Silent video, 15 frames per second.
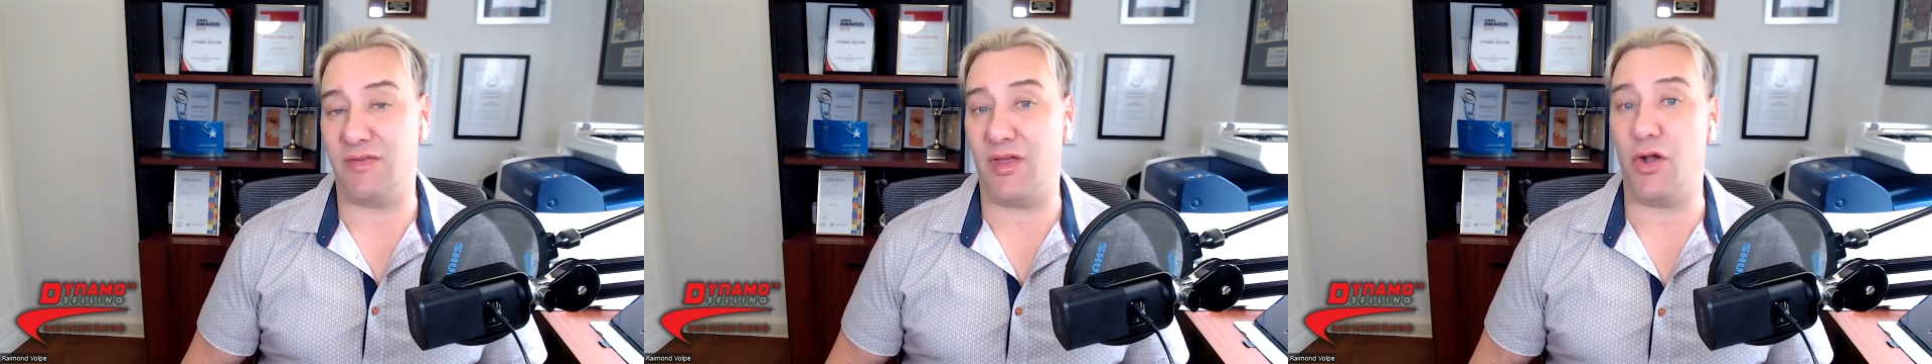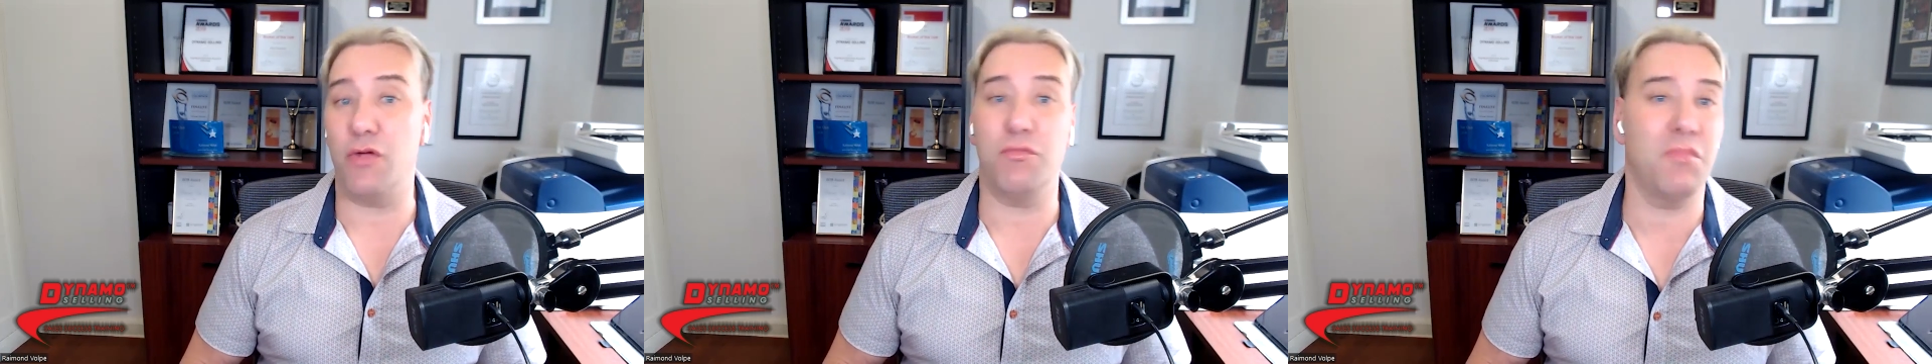
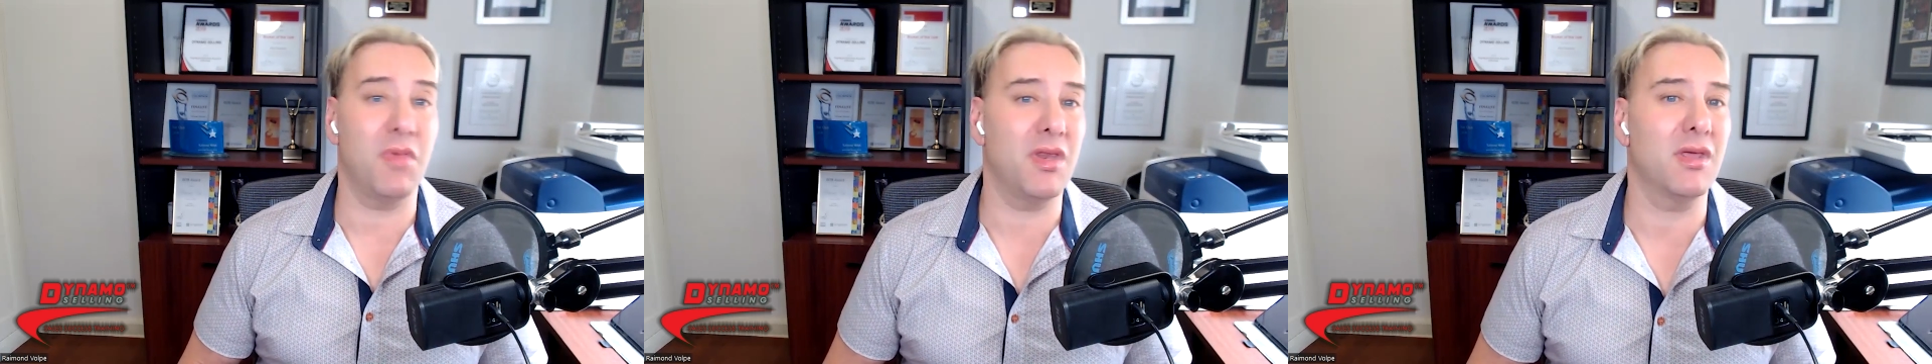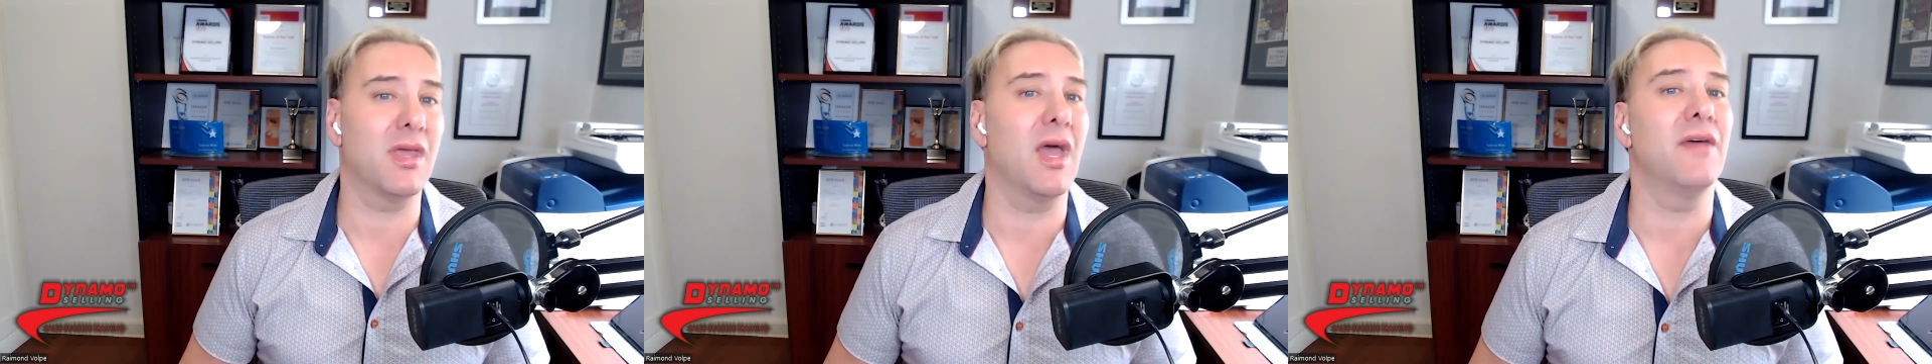They don't
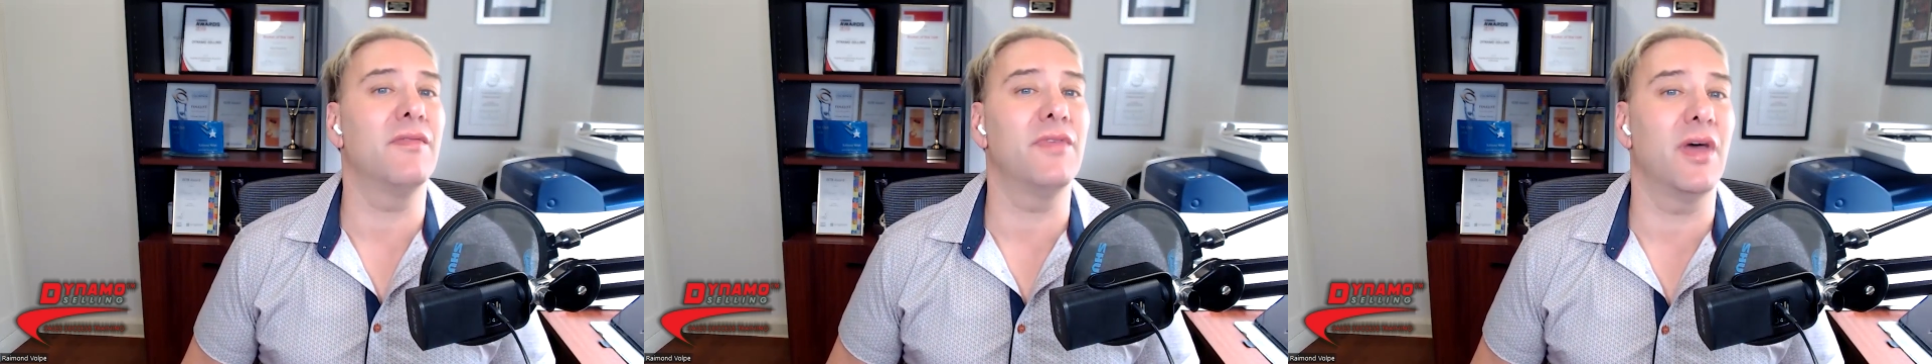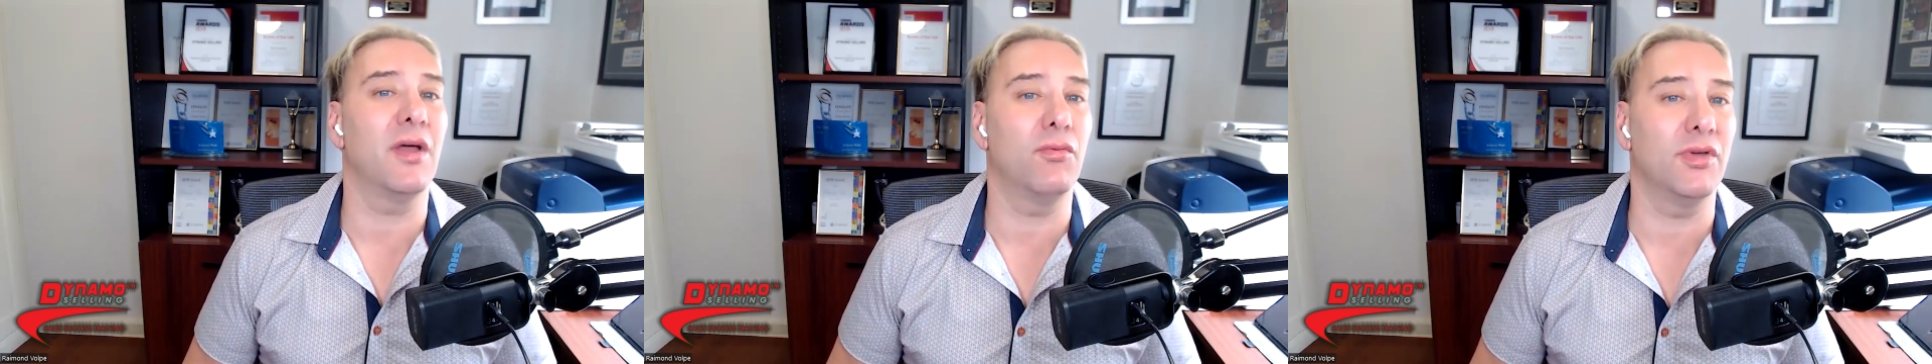
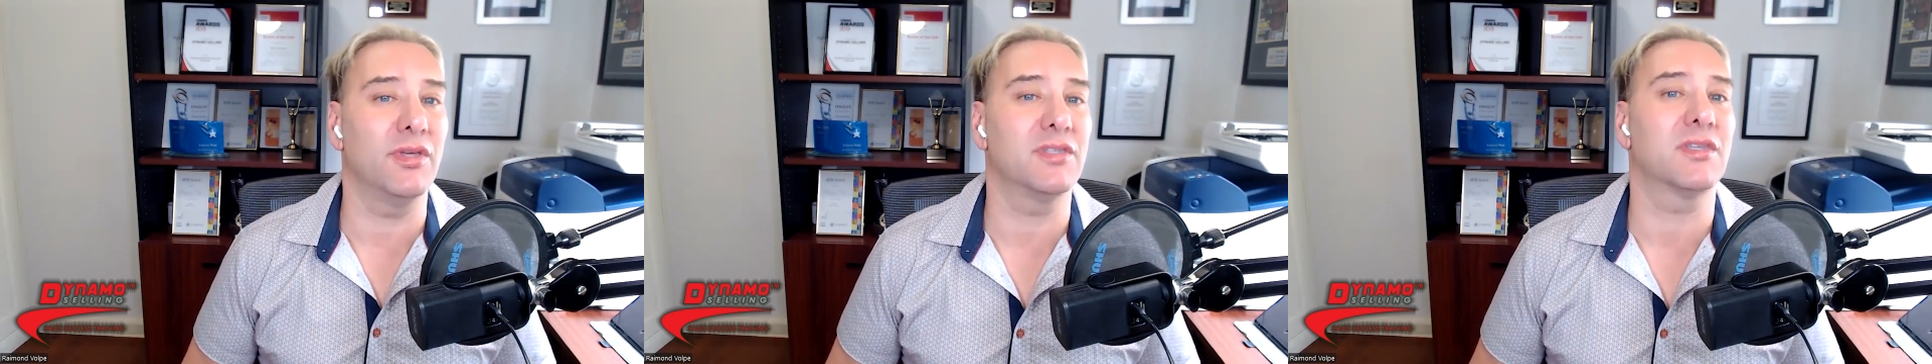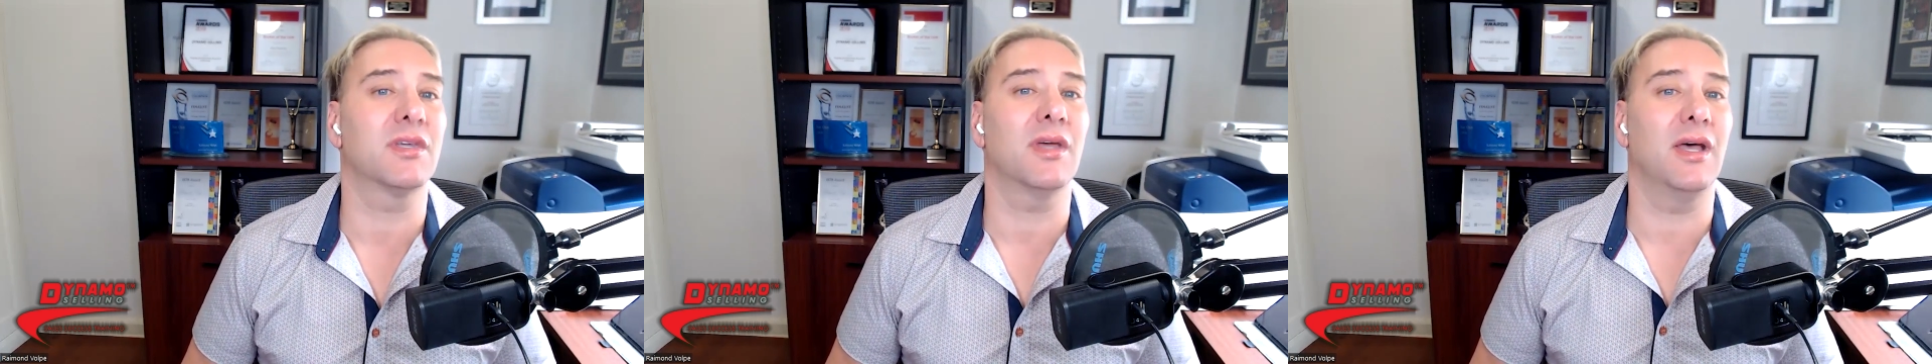mitigate that
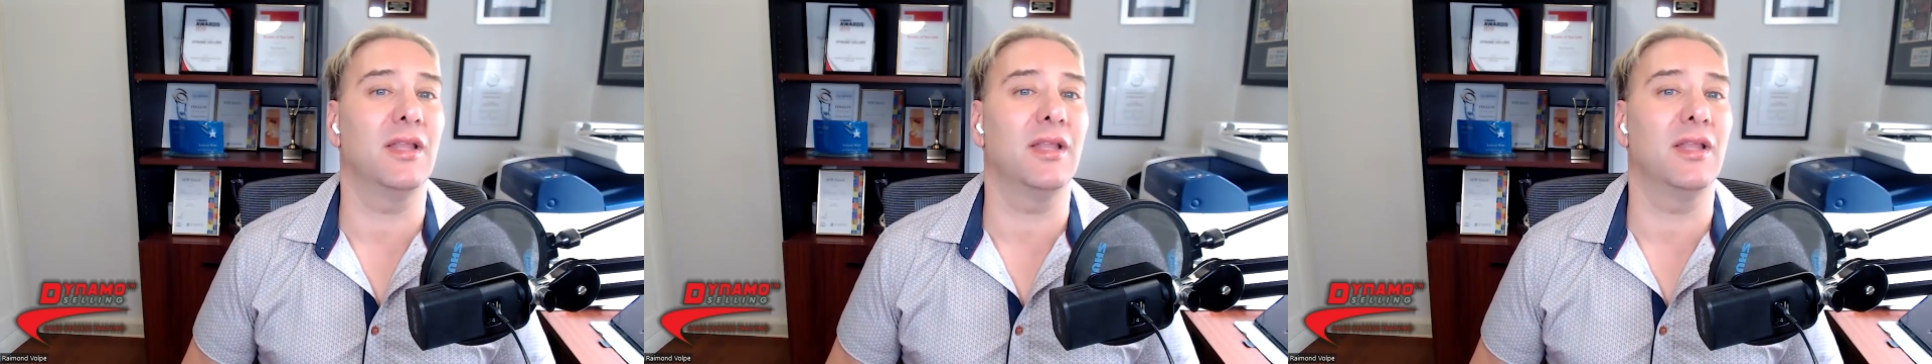risk